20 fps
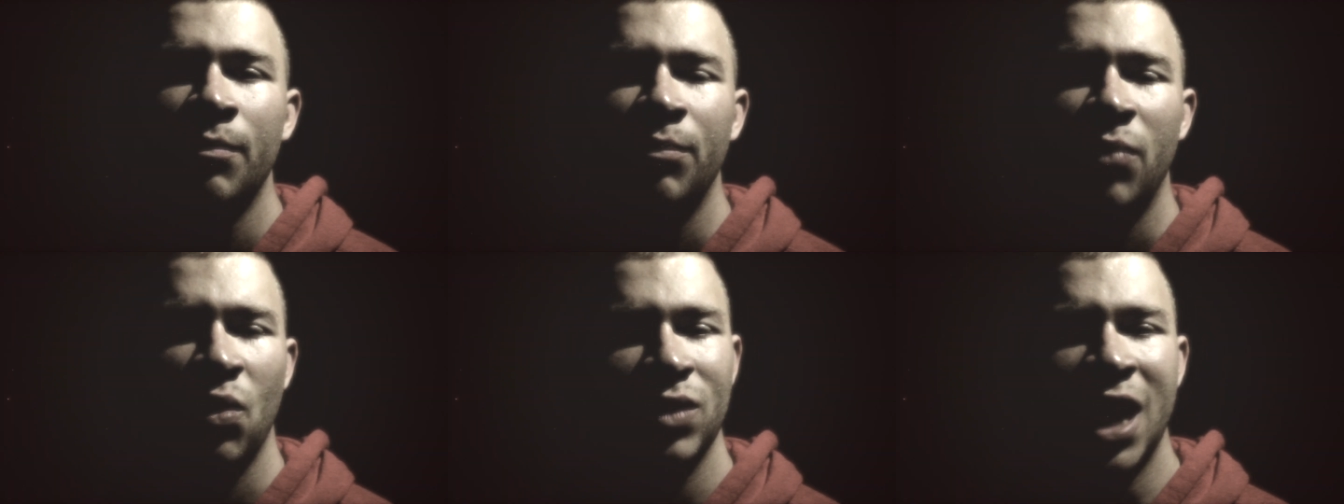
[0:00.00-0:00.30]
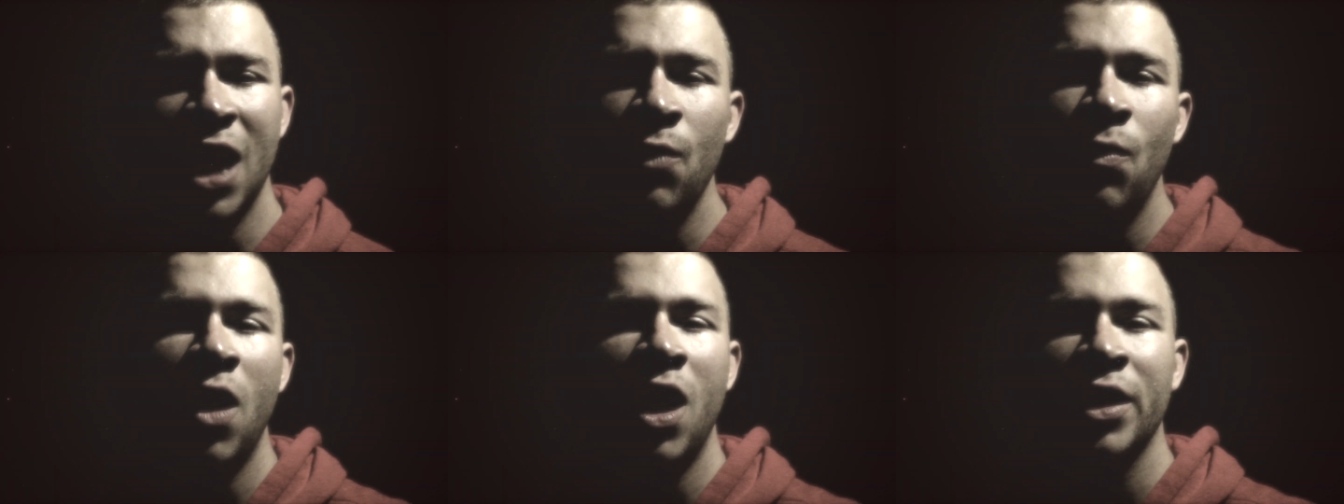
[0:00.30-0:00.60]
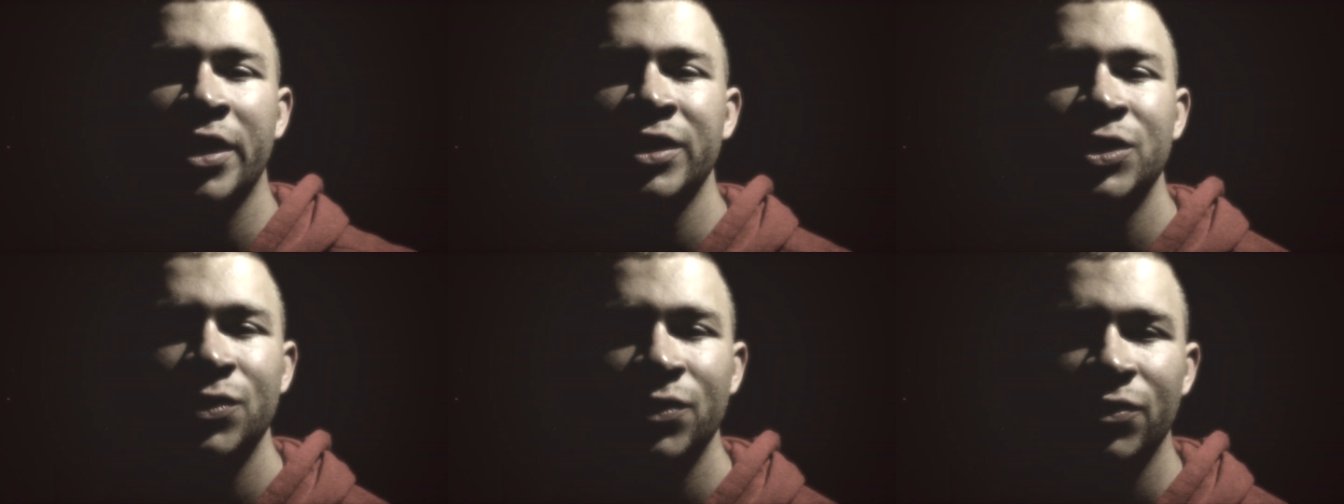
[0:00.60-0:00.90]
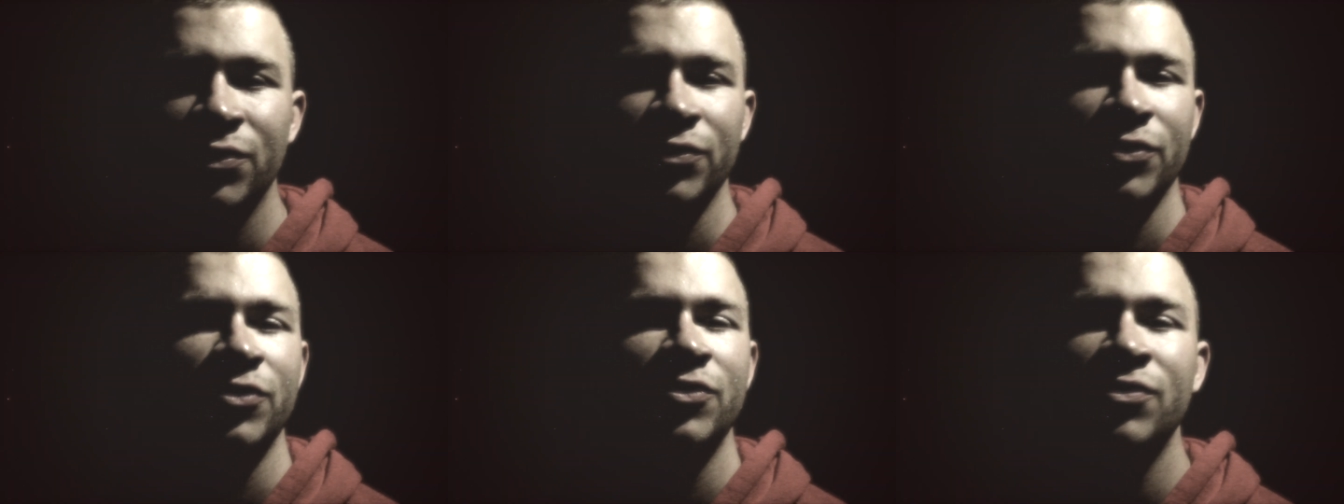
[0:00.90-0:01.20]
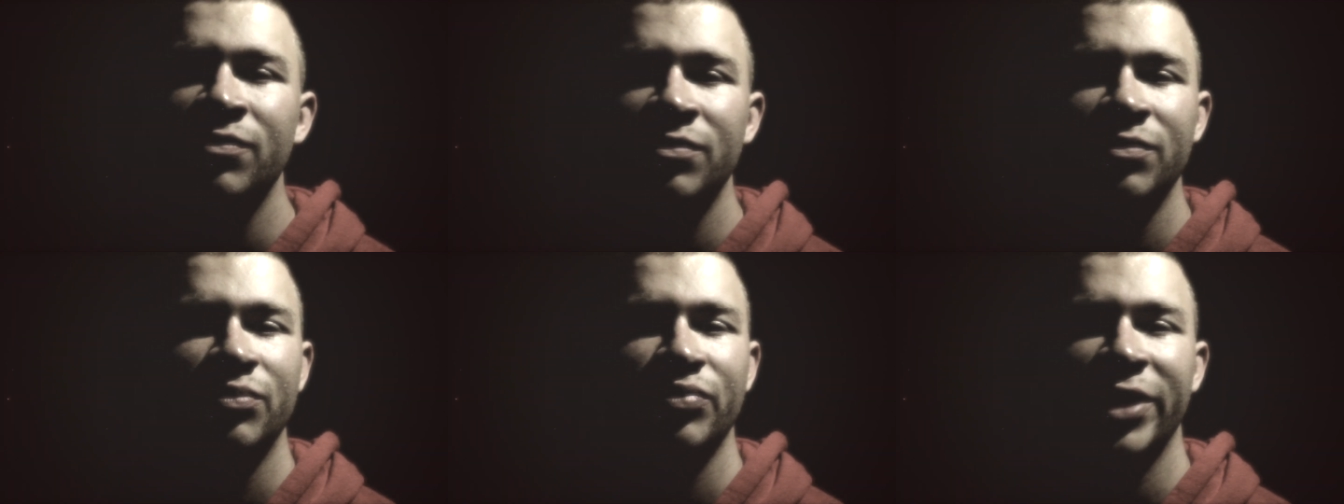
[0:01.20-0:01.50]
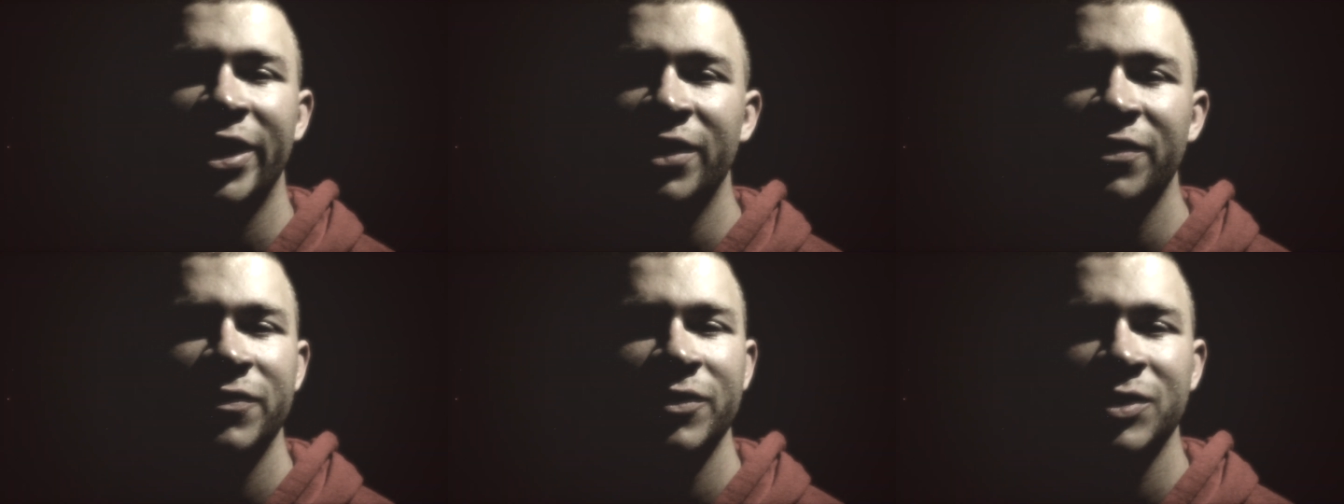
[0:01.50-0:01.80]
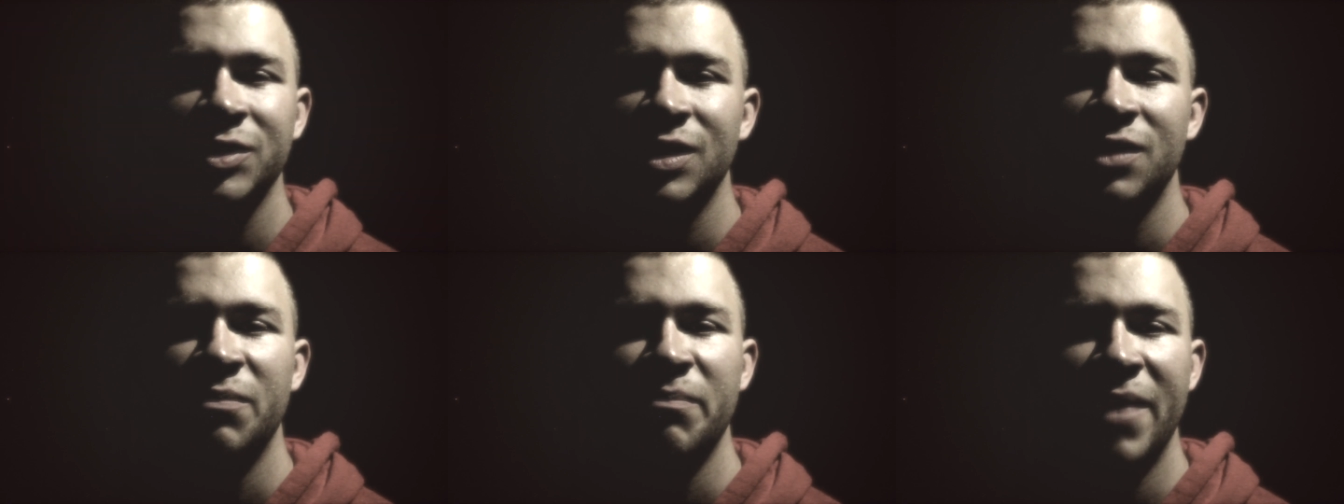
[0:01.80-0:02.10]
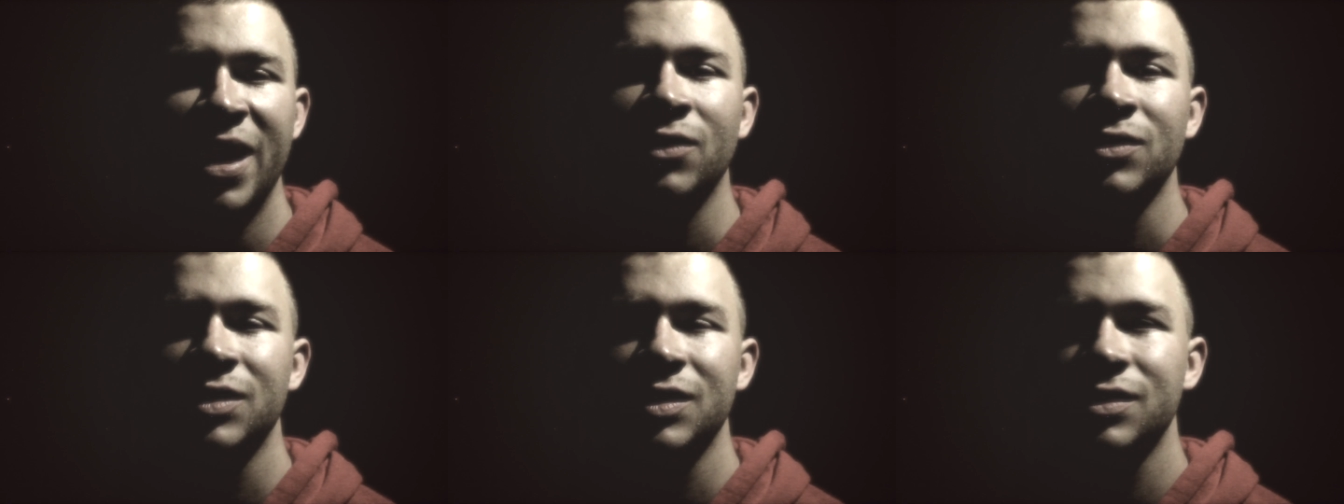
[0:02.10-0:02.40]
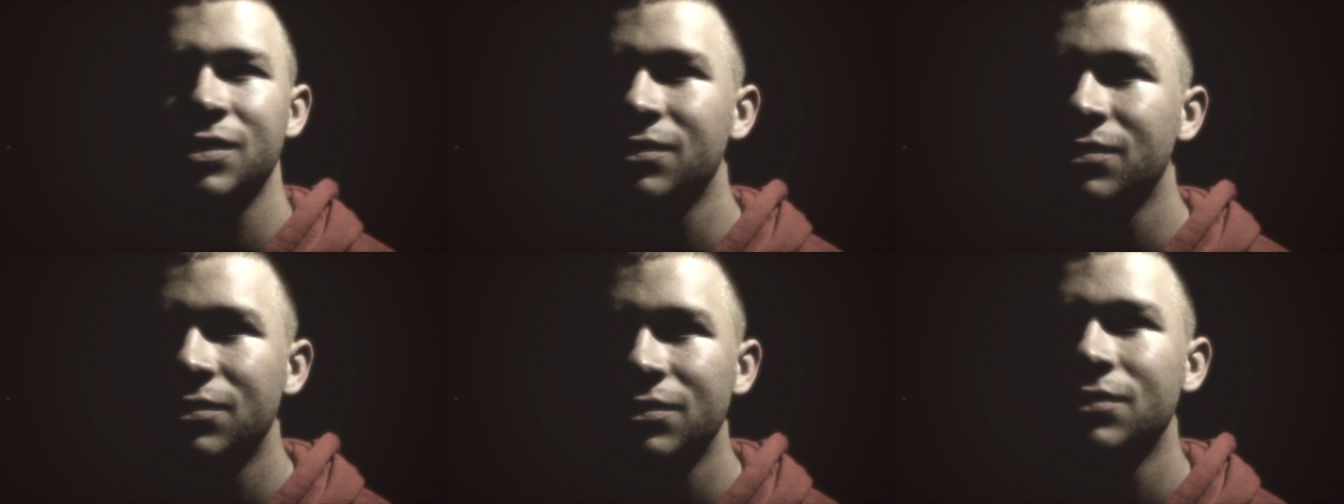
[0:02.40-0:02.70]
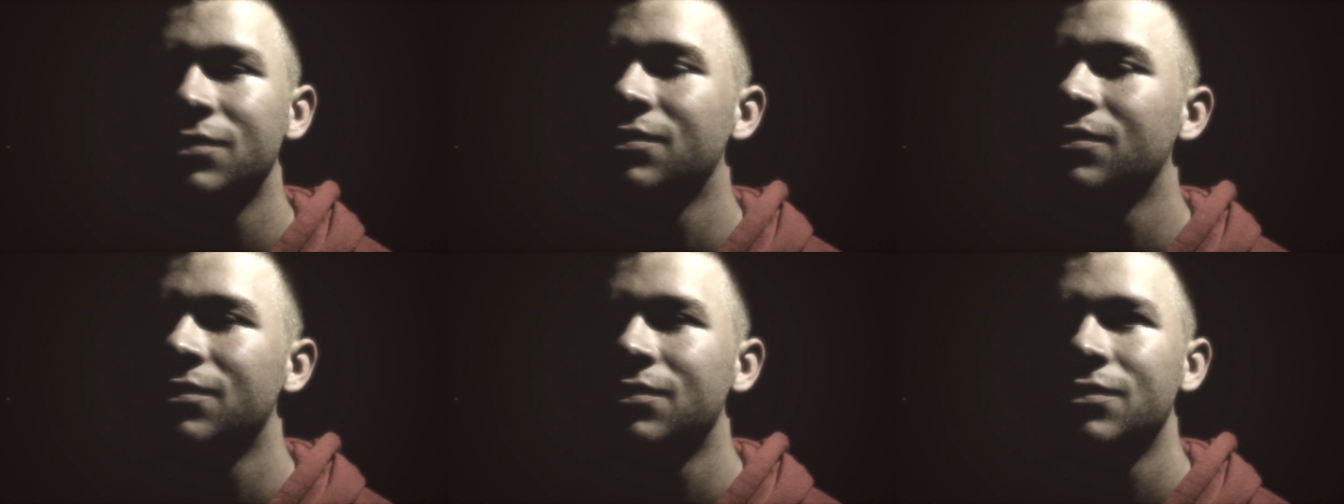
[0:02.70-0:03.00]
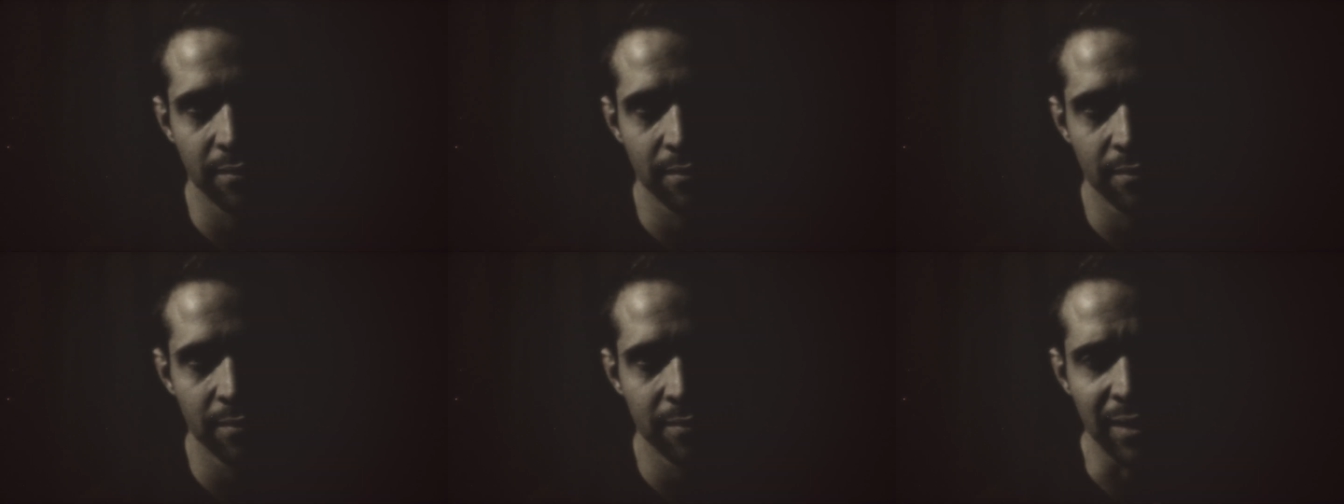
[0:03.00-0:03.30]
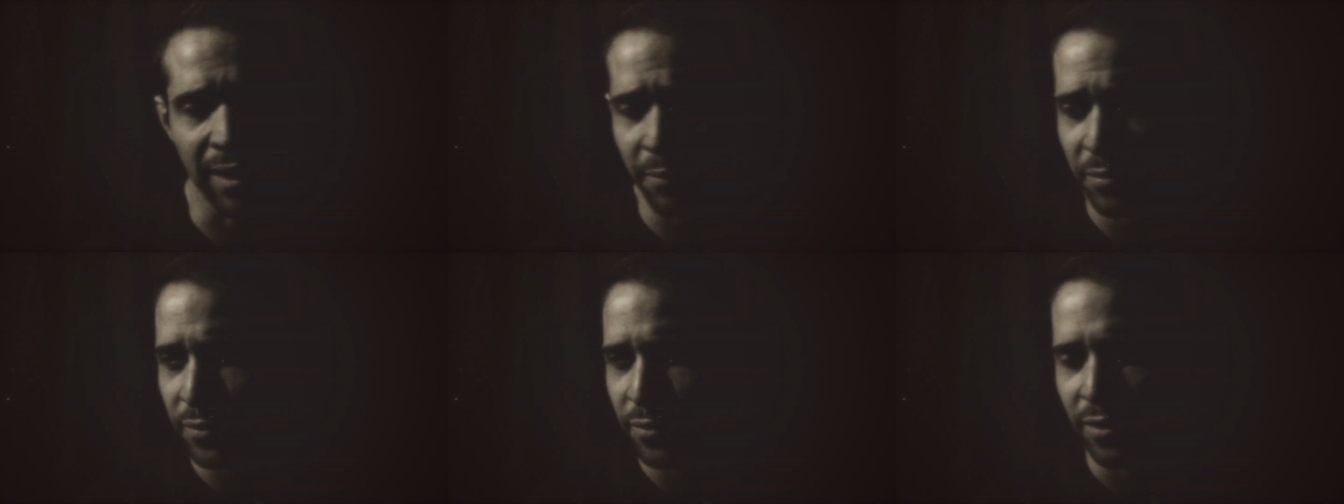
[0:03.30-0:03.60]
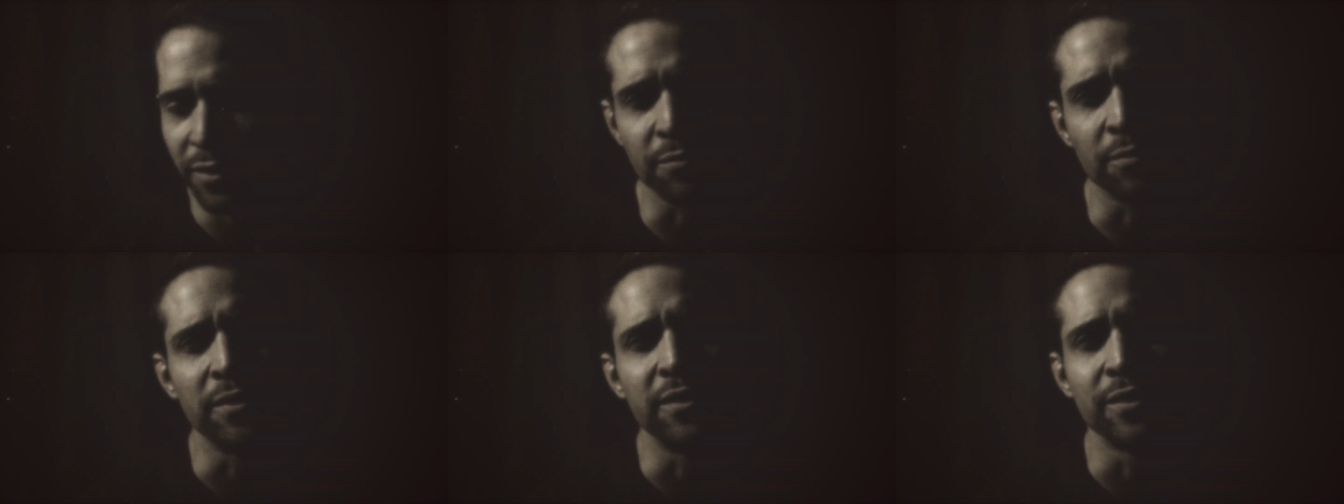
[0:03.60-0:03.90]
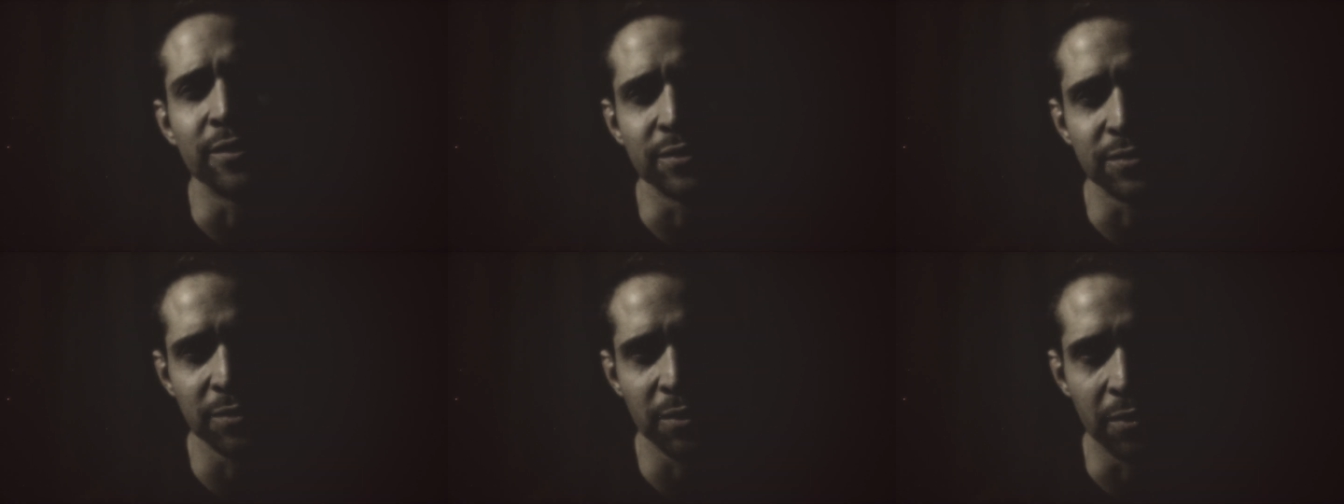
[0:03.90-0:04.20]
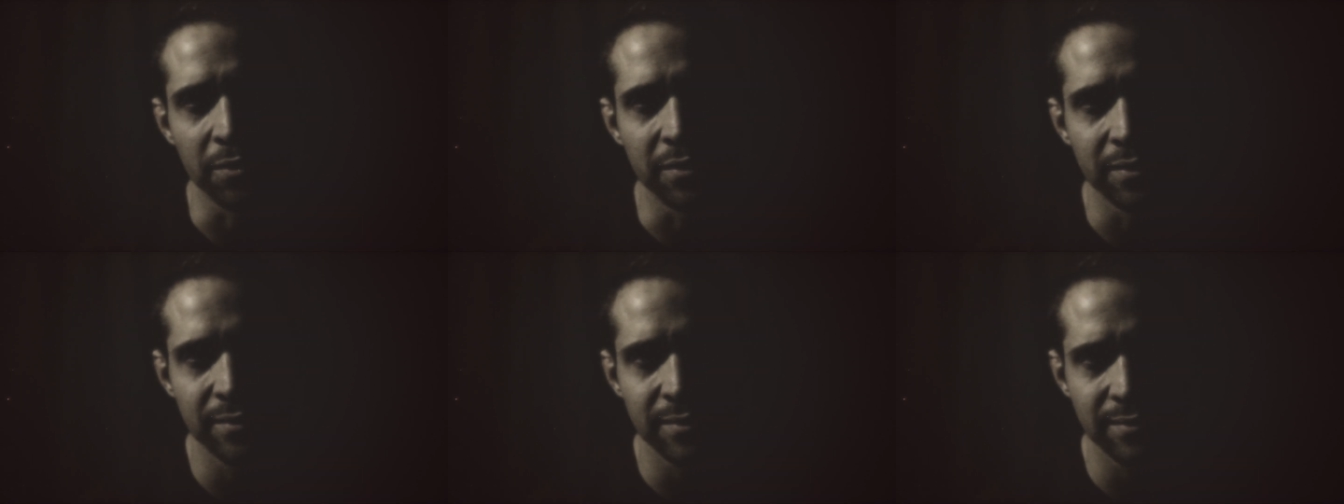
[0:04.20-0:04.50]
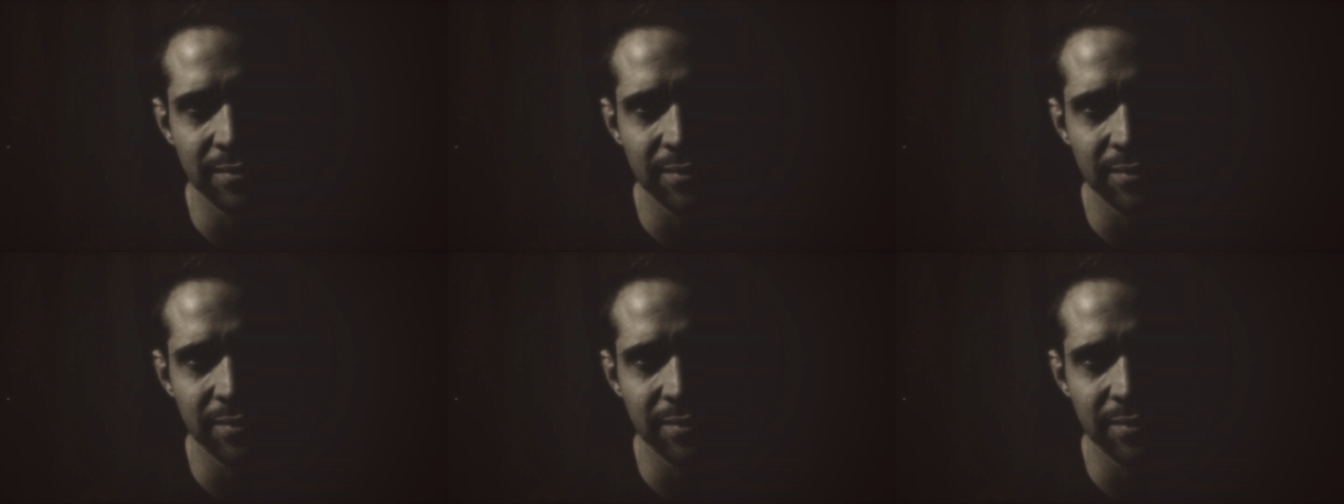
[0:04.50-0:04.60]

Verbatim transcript: But when I walk into a room, mm-hmm. Brandon Thurston melts. I'm 33 years old.